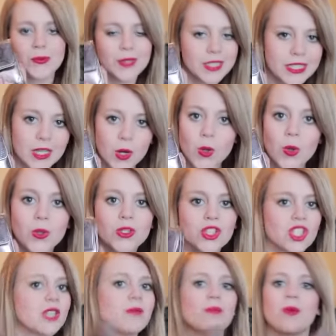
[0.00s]
a really old,
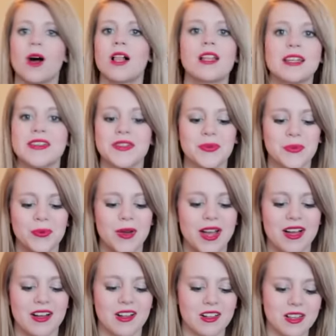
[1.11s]
cheap wallet as
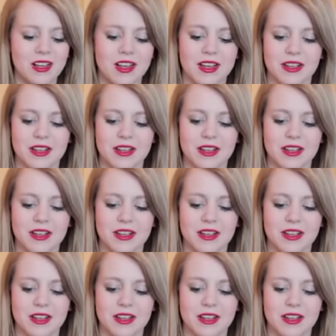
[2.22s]
well.